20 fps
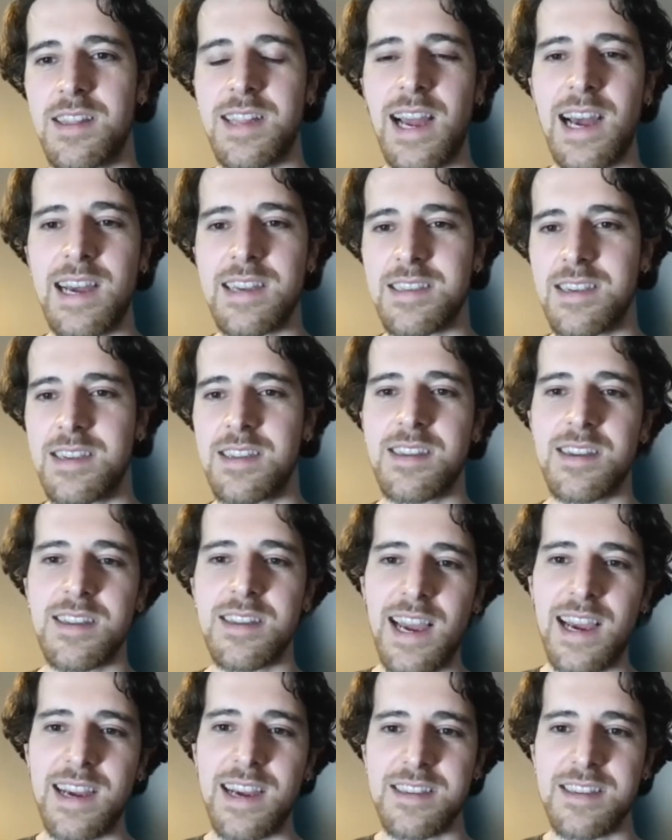task into
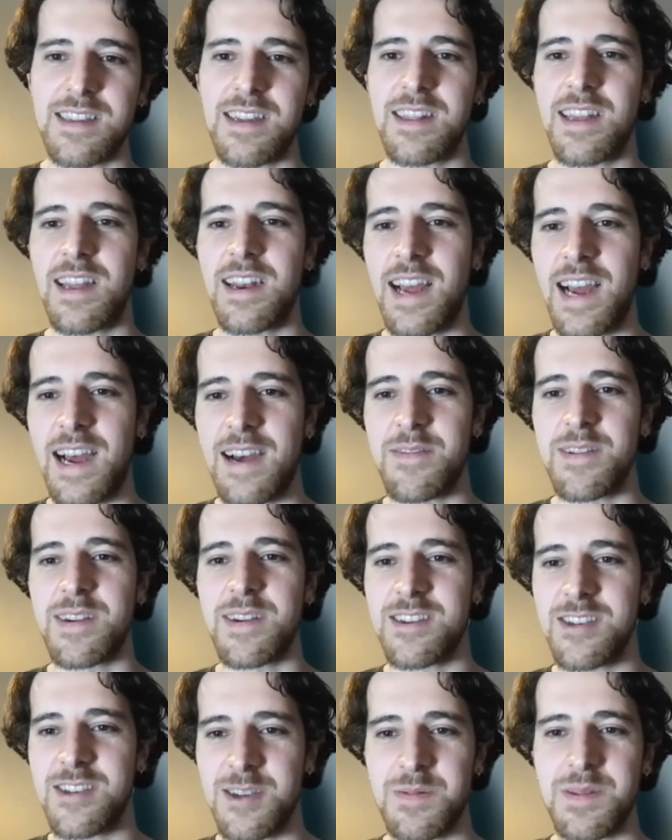text and then
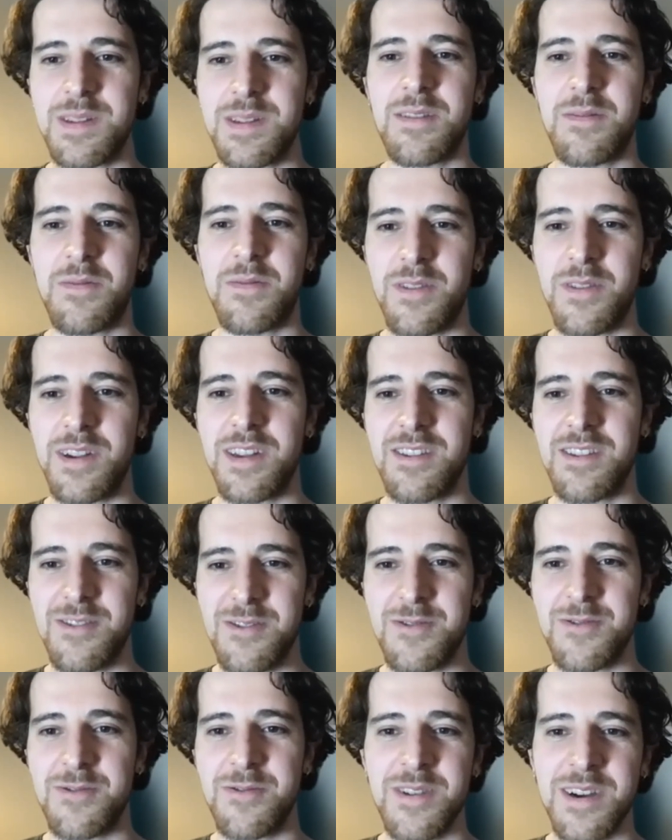having GPT-3
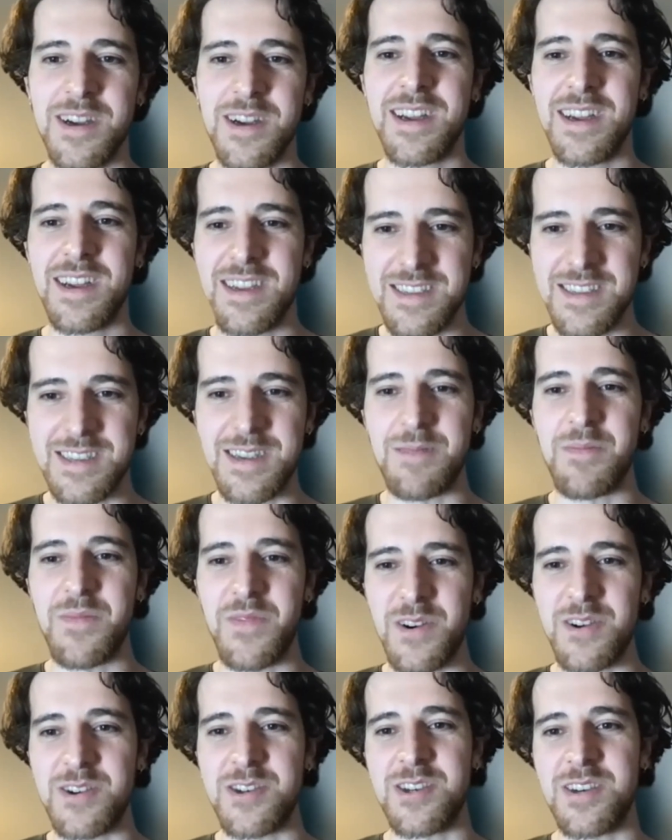do some
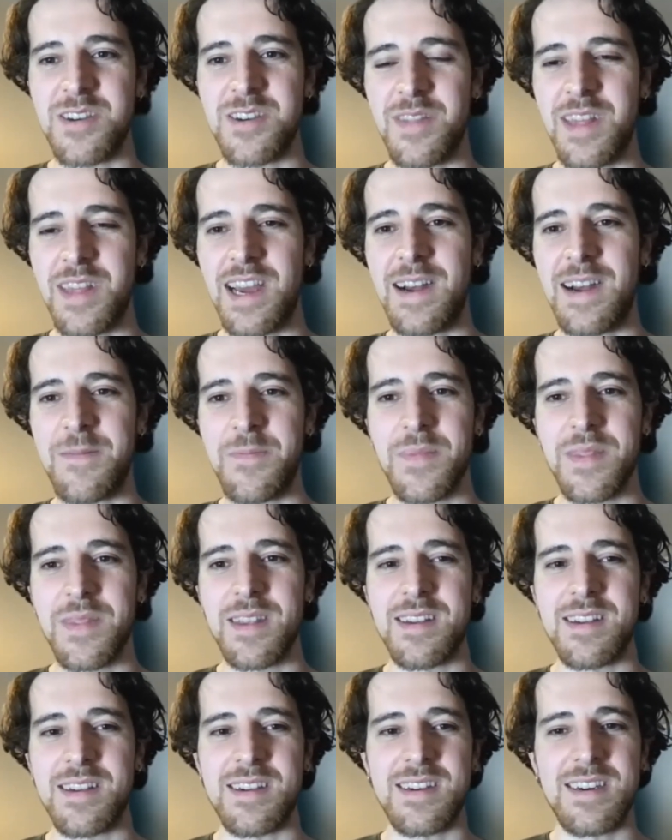version of that,
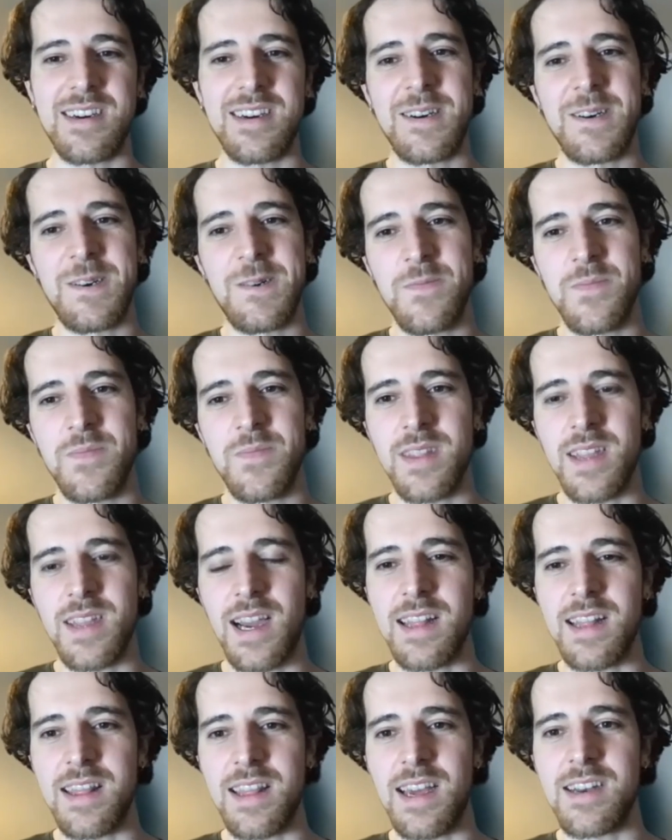
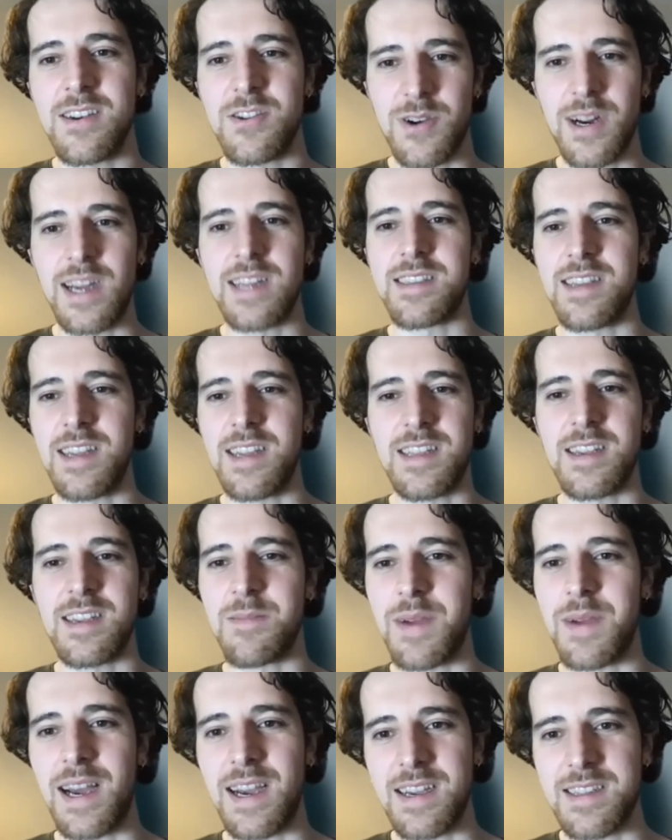and then
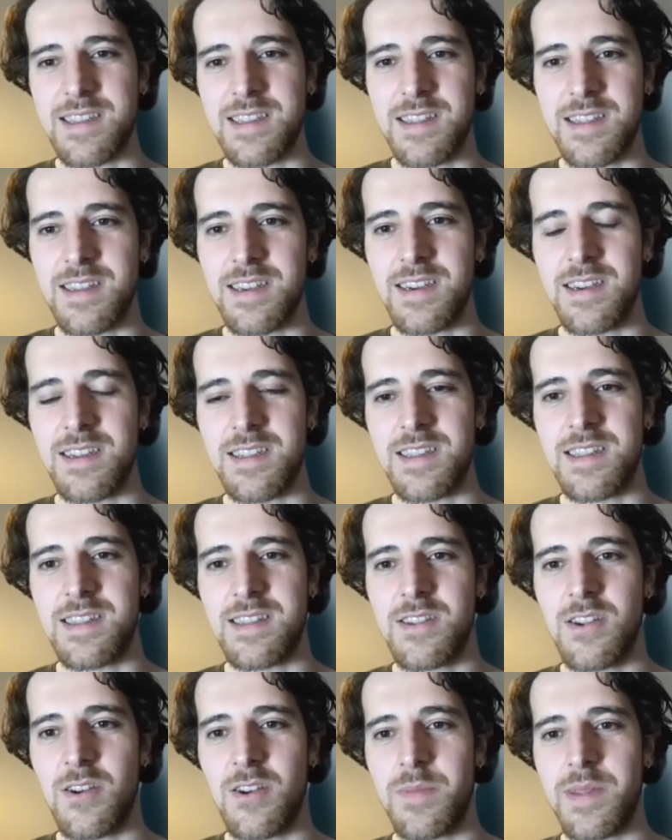translating back to the
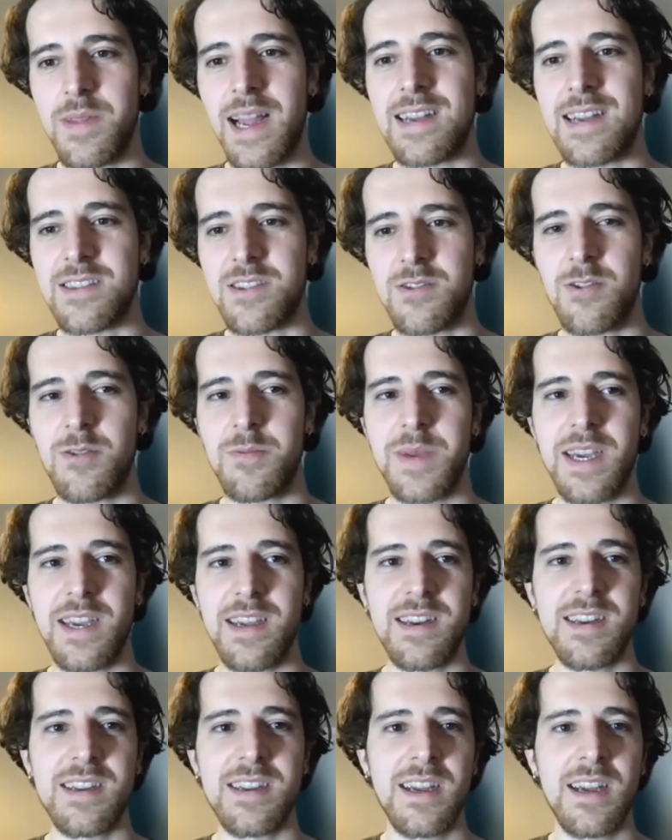task
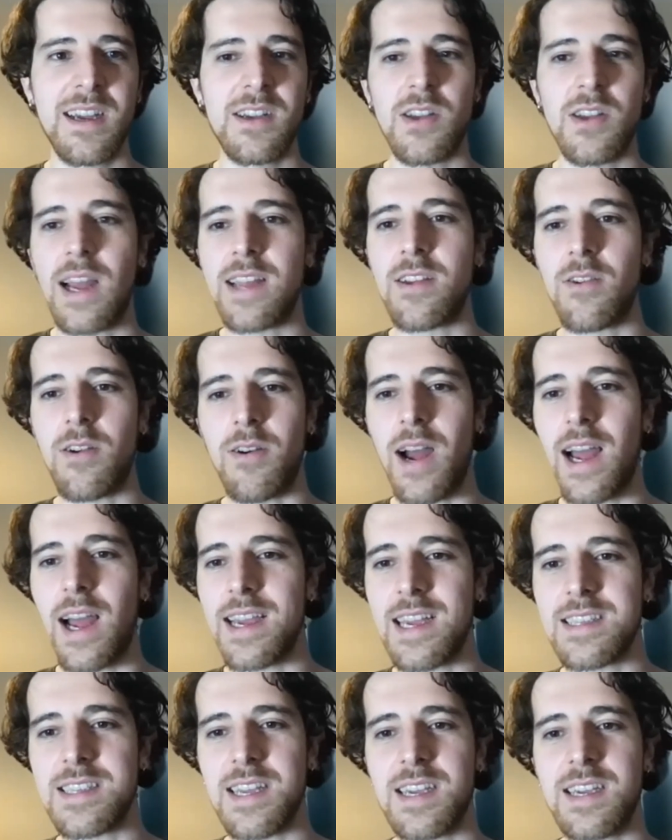domain. So I don't know. I
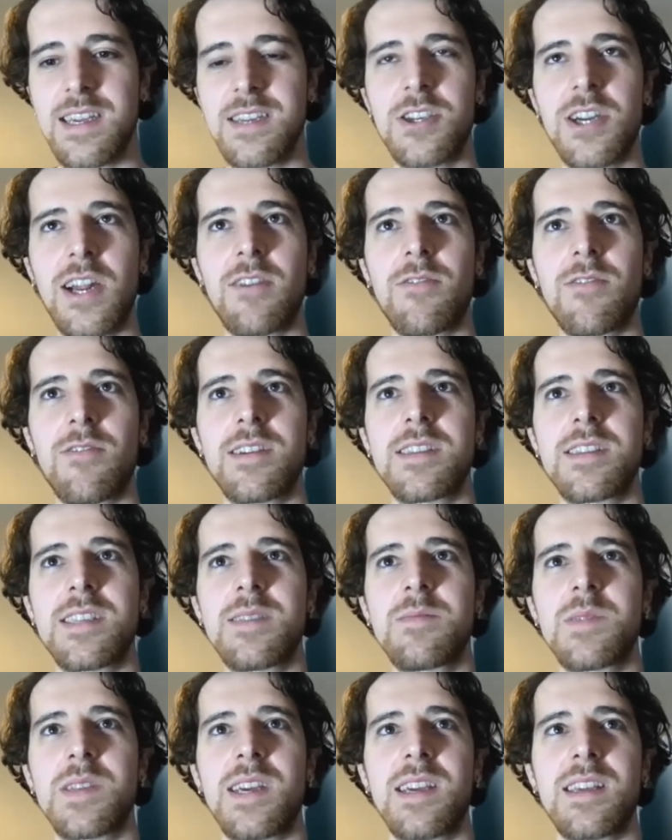guess, like, in general, it
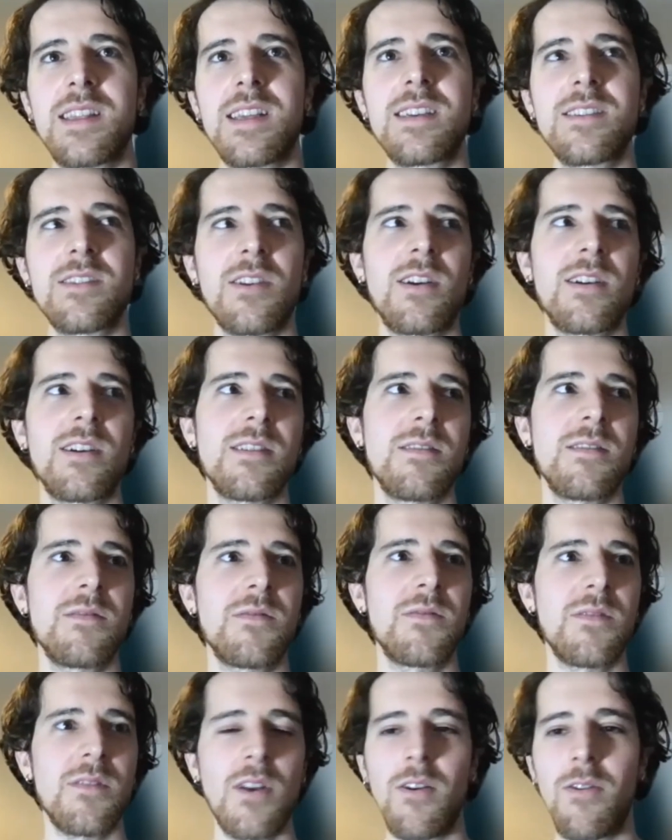seems like there's a lot
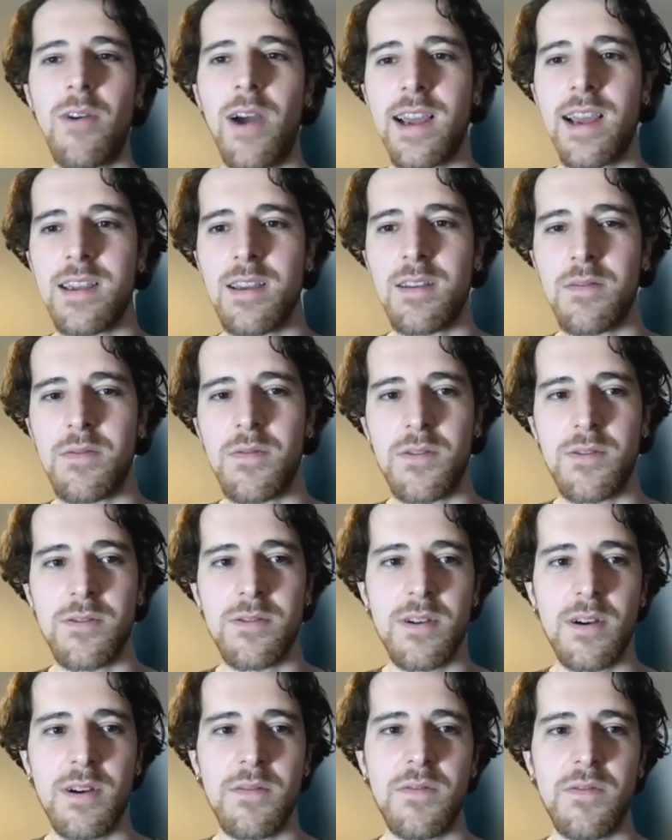of low-hanging
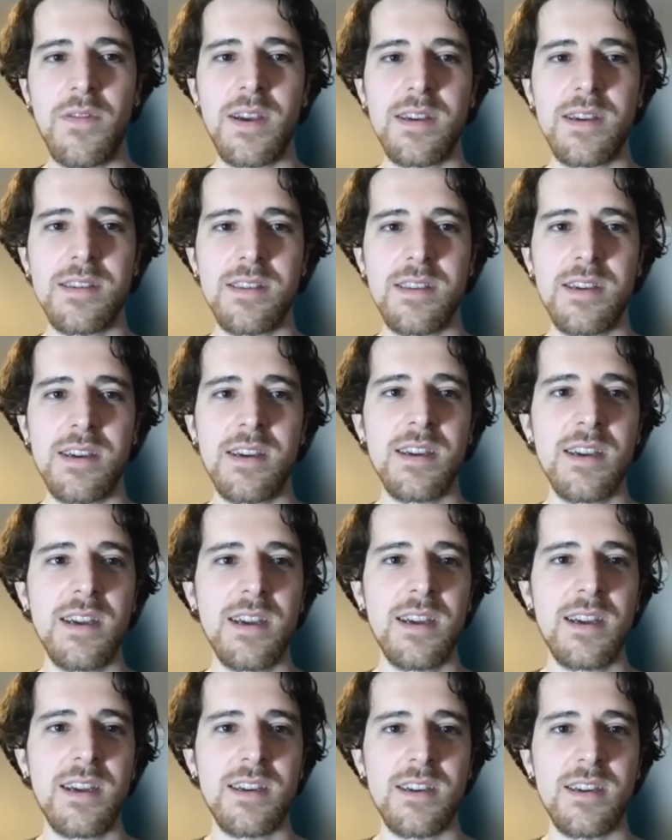fruit of things that
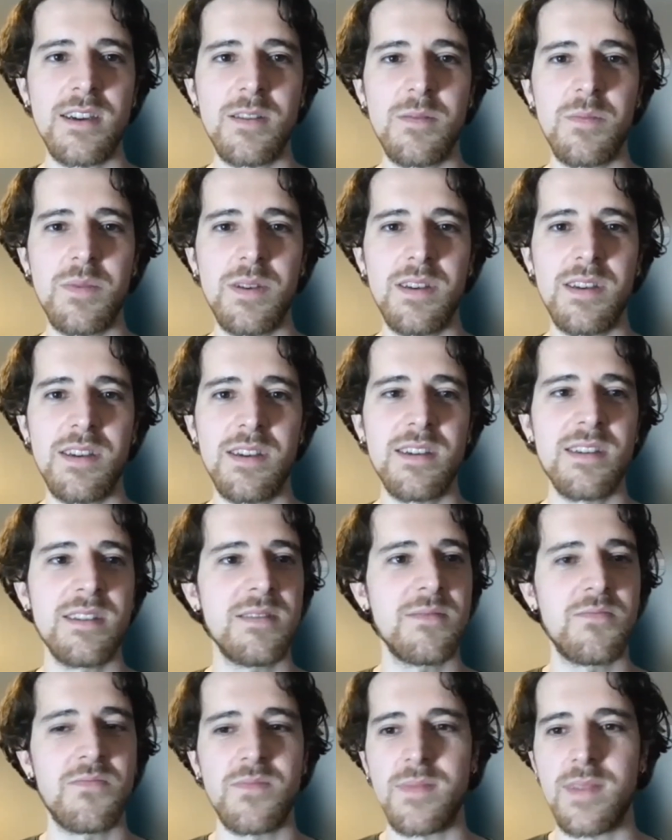could be,
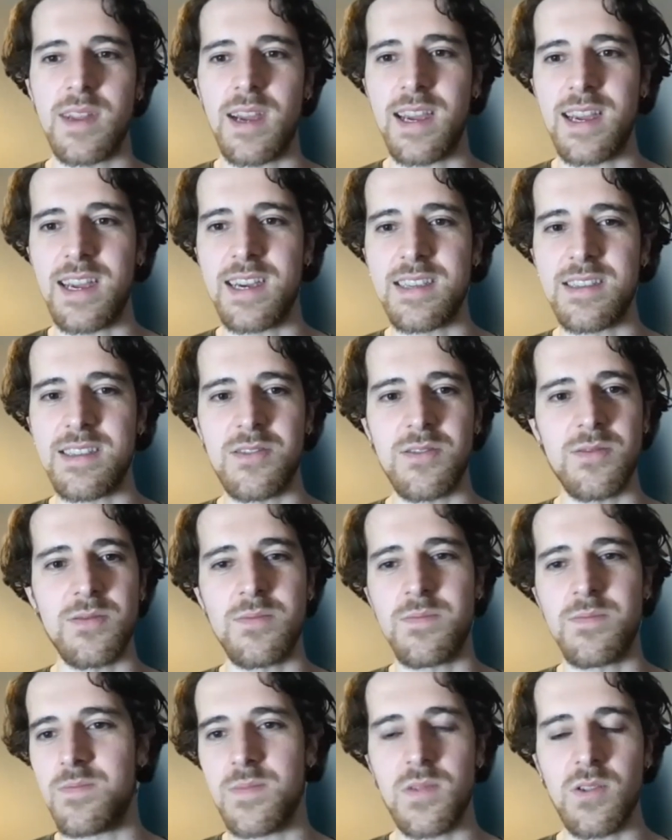I guess,
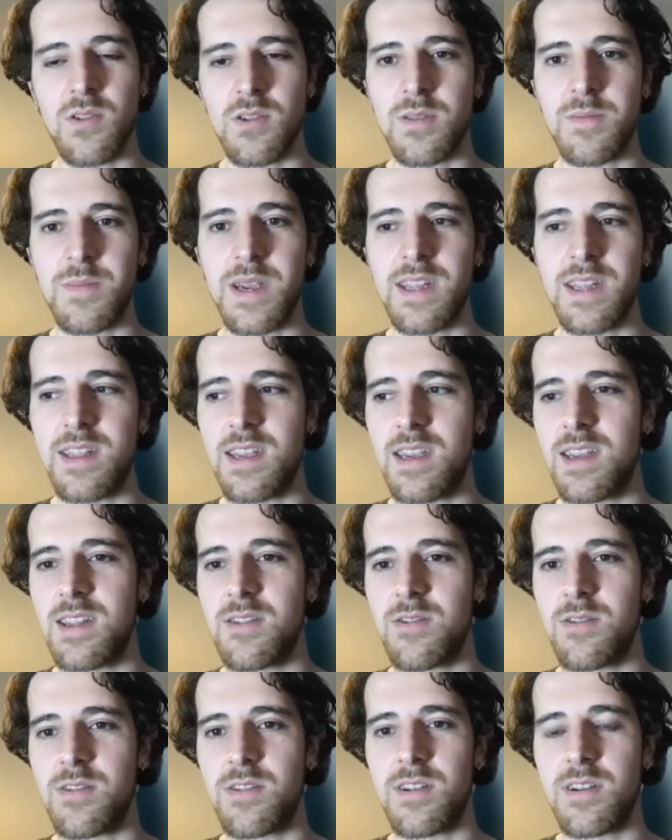
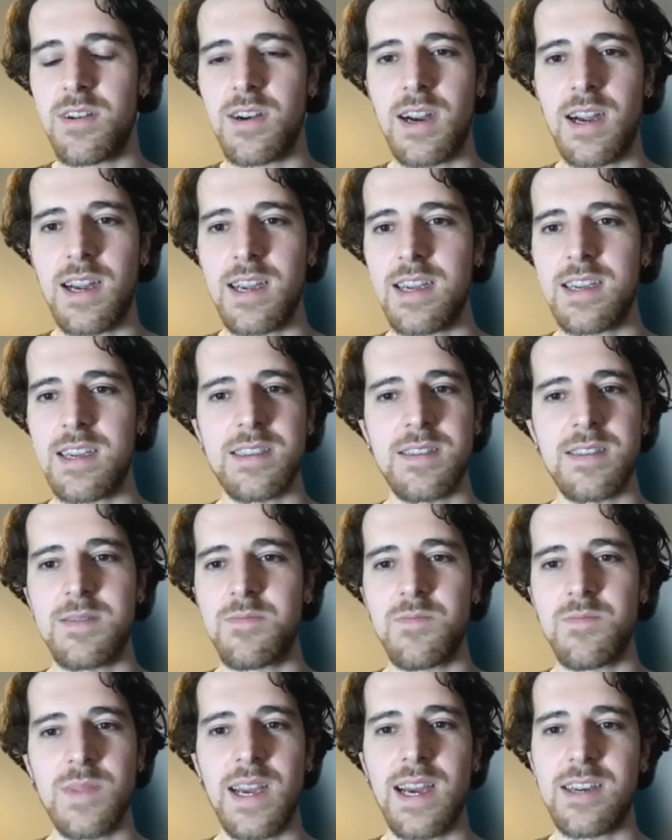automated, or I
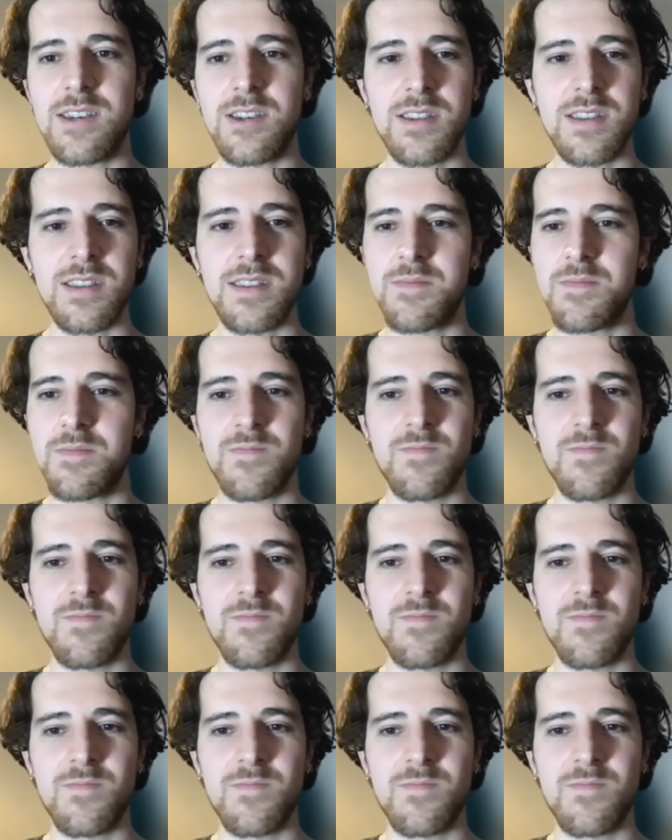guess, yeah, just